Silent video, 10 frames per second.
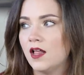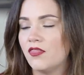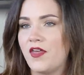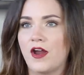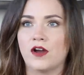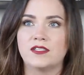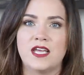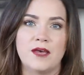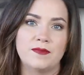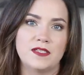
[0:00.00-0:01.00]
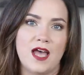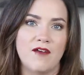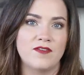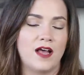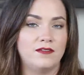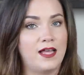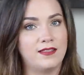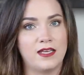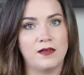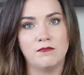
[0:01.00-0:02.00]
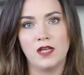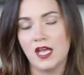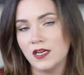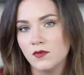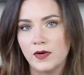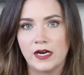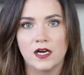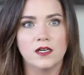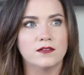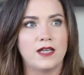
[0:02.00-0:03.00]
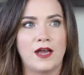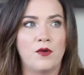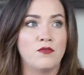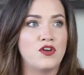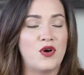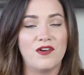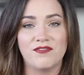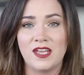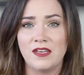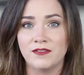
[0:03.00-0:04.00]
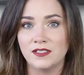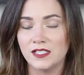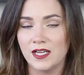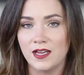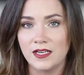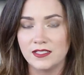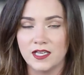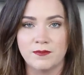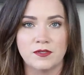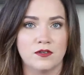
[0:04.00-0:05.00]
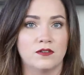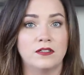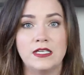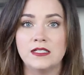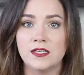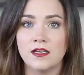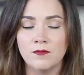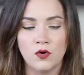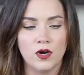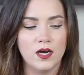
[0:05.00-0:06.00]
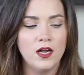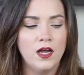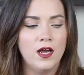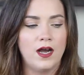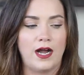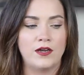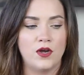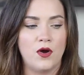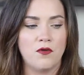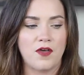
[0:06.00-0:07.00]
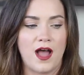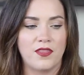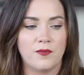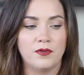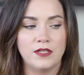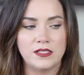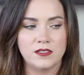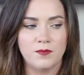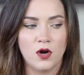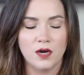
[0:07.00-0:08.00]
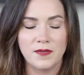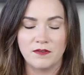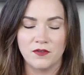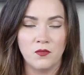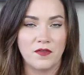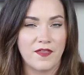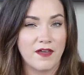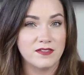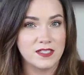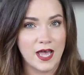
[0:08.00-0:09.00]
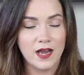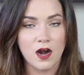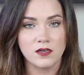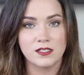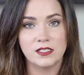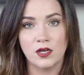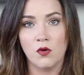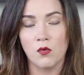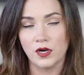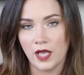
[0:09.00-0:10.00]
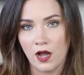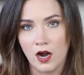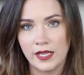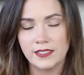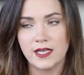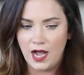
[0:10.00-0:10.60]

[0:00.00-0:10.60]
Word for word: Their tips have not led them anywhere. I don't know if they even get any tips or leads anymore. I know that the police department, from what they have said, are still working on it.